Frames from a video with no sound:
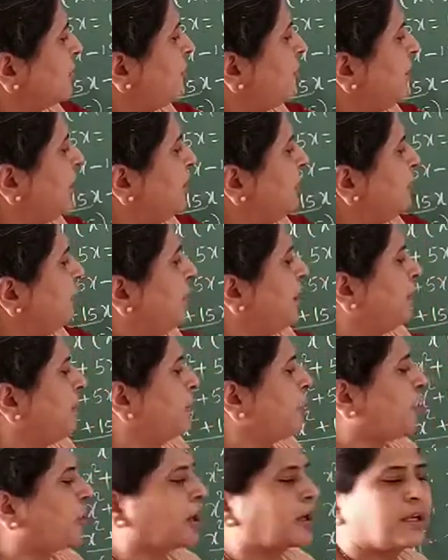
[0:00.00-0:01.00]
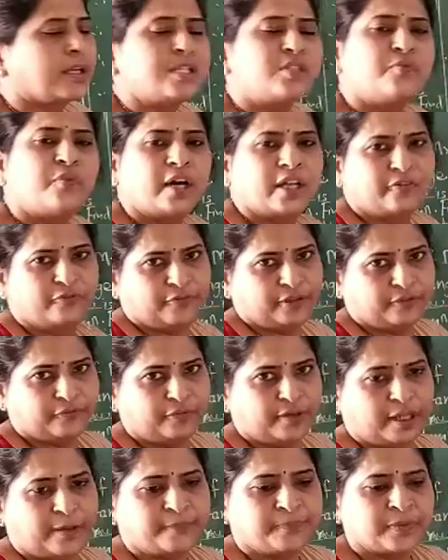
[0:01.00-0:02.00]
verify product is 150.
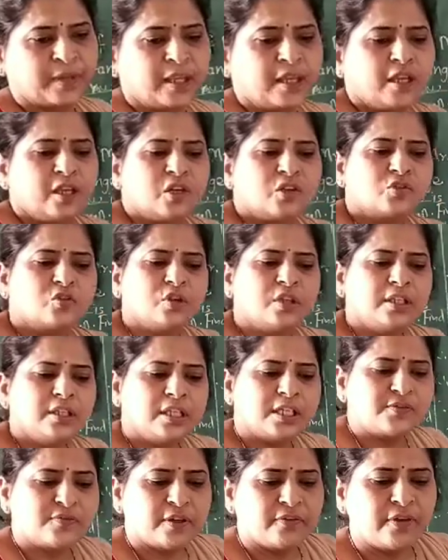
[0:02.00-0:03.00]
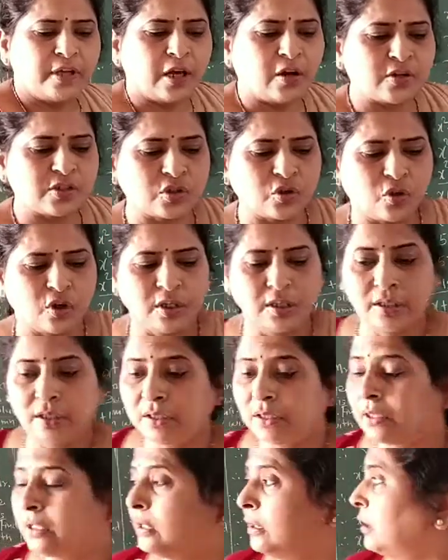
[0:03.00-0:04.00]
So in this way we have solved the
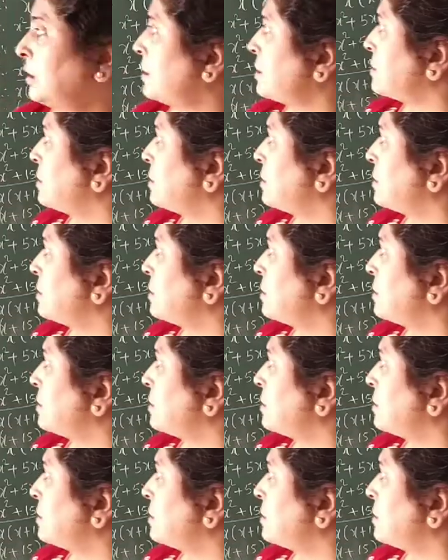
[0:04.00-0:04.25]
third